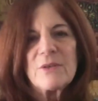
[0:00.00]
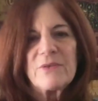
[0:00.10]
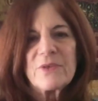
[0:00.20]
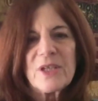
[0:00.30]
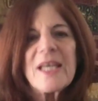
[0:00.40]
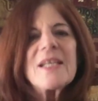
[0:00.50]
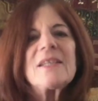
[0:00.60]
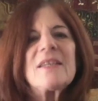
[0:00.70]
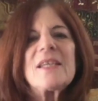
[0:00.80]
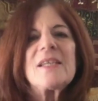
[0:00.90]

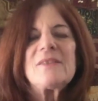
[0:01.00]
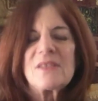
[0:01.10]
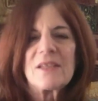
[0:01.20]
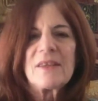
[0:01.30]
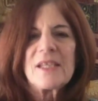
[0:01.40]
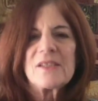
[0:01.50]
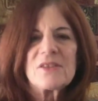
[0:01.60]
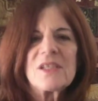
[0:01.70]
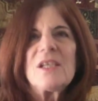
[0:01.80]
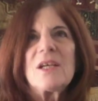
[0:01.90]
forgetting things and
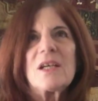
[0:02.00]
things